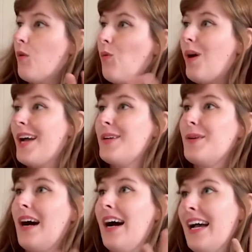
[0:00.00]
why do
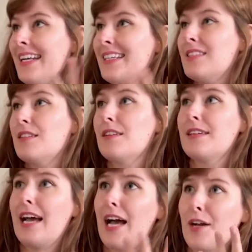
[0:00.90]
I need to
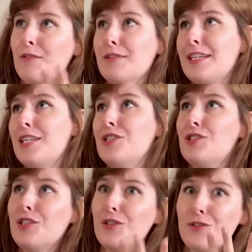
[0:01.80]
learn how to read a
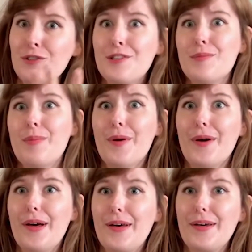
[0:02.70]
children's
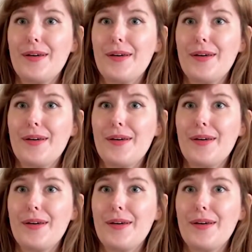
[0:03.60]
book?